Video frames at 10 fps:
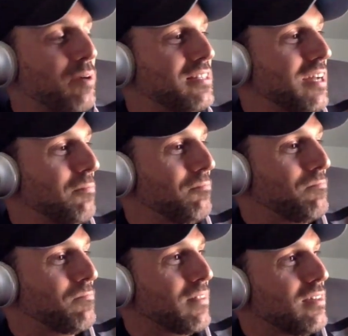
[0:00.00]
But, um,
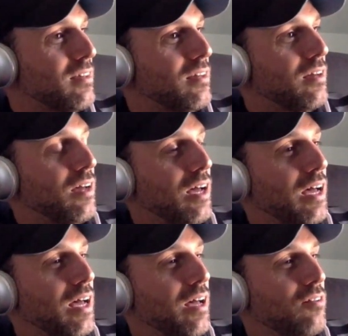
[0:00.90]

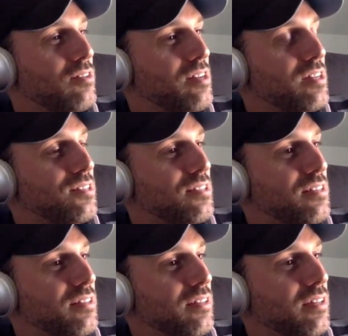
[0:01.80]
uh, geez,
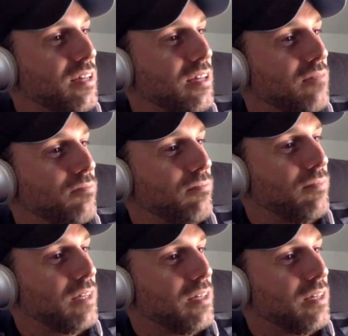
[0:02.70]
um,